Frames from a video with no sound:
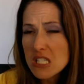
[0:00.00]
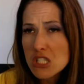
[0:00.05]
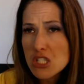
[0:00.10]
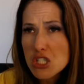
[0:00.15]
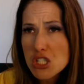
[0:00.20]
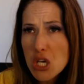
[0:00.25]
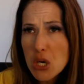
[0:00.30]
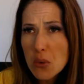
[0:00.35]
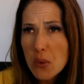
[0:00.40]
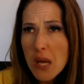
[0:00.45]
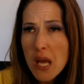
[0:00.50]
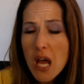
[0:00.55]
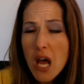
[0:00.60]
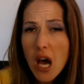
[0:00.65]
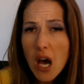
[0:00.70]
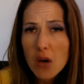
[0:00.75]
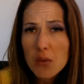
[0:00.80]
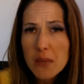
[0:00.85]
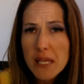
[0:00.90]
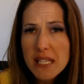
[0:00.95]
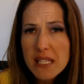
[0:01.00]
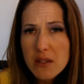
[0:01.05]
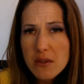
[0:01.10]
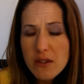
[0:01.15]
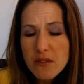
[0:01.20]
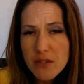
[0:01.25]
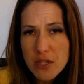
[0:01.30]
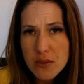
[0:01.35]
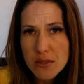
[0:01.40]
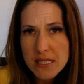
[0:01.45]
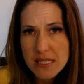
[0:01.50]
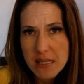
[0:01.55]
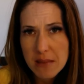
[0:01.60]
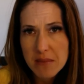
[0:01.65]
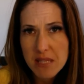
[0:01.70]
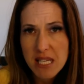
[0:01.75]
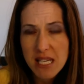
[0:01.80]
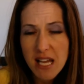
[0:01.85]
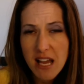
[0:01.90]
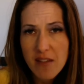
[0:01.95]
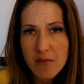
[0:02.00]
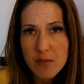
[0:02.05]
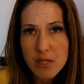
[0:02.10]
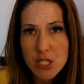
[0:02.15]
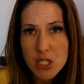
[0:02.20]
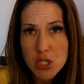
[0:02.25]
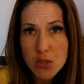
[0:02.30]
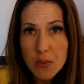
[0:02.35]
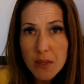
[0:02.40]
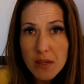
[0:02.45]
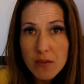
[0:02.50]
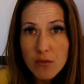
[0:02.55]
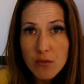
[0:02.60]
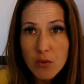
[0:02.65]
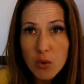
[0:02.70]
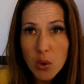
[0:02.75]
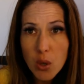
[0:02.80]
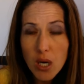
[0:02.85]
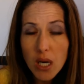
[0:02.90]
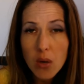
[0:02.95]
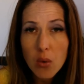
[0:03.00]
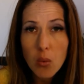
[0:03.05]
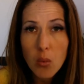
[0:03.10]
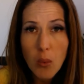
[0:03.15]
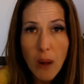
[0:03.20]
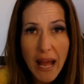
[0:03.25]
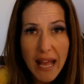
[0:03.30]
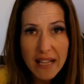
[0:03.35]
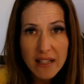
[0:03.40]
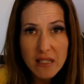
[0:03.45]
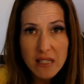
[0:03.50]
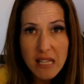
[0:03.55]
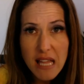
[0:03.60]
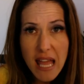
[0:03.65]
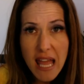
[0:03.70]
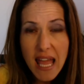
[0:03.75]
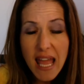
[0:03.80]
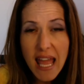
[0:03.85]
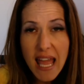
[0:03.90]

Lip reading: So a weekly review is something I've been doing for a while,